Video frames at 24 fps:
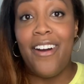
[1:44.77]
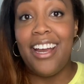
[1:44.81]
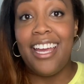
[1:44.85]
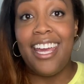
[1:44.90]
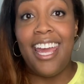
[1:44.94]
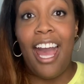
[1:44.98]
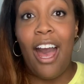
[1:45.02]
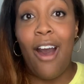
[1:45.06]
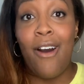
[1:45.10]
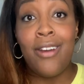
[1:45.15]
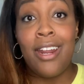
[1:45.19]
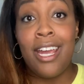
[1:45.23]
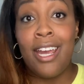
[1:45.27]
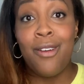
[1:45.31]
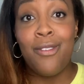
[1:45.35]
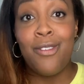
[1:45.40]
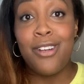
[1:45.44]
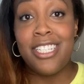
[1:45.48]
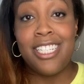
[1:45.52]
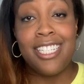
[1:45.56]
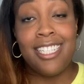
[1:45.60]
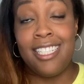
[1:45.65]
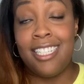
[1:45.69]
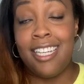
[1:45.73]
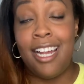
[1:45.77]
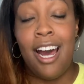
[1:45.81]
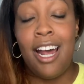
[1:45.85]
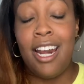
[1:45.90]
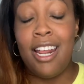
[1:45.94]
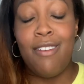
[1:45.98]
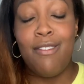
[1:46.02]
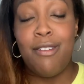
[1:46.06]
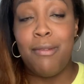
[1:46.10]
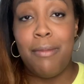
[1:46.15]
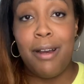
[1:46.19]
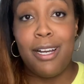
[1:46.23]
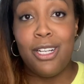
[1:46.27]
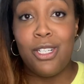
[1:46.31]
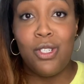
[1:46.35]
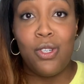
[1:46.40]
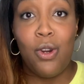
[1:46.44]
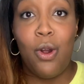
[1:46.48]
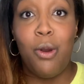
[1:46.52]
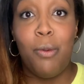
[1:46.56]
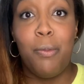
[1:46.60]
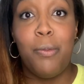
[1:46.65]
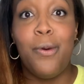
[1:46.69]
accounting, which is not even my strong